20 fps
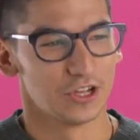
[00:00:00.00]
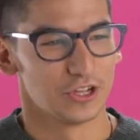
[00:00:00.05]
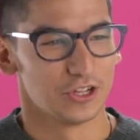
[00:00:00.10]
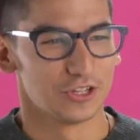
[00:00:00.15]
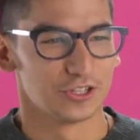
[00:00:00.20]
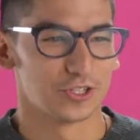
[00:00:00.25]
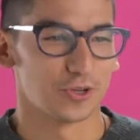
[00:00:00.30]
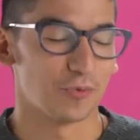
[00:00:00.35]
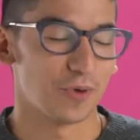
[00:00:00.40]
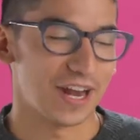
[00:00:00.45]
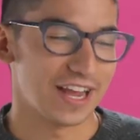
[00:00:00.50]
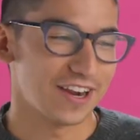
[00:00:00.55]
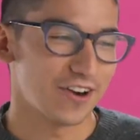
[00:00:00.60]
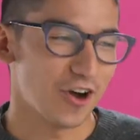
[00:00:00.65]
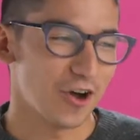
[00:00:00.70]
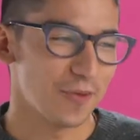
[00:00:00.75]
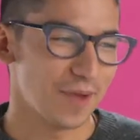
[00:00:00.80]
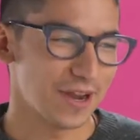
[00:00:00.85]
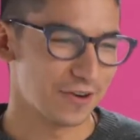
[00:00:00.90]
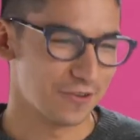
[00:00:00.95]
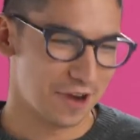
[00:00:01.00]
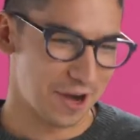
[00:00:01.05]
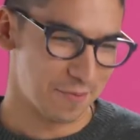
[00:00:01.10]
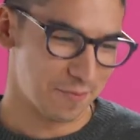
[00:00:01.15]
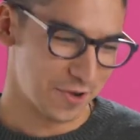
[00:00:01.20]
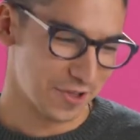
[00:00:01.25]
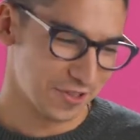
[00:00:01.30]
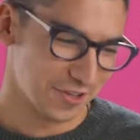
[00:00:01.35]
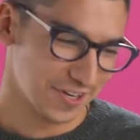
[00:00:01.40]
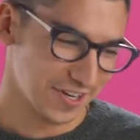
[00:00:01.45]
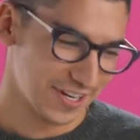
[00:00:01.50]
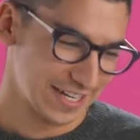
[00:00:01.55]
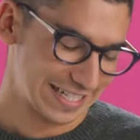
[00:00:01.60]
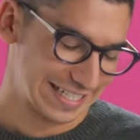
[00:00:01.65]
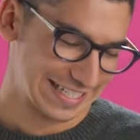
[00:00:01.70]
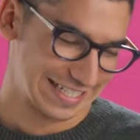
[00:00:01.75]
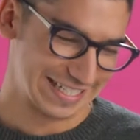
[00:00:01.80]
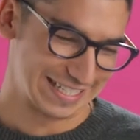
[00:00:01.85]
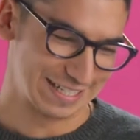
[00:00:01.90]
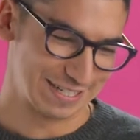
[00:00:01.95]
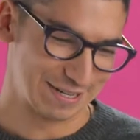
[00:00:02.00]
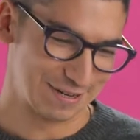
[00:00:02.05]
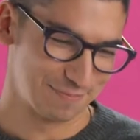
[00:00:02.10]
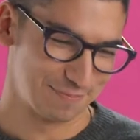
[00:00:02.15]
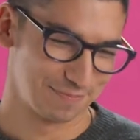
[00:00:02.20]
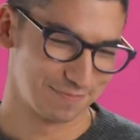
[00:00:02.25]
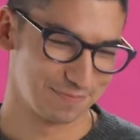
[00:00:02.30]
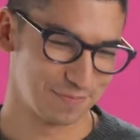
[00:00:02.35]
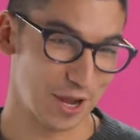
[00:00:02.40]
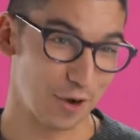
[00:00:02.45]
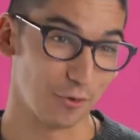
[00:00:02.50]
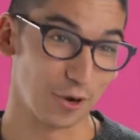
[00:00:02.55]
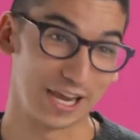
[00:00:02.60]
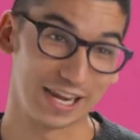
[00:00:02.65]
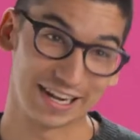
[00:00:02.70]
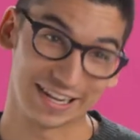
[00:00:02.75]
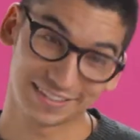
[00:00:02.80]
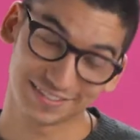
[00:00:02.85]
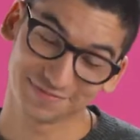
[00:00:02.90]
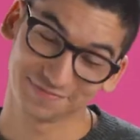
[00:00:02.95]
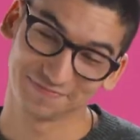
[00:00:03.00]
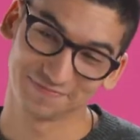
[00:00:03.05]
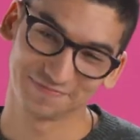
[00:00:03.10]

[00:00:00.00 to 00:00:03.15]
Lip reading: So when I call my grandmother, mi abuela,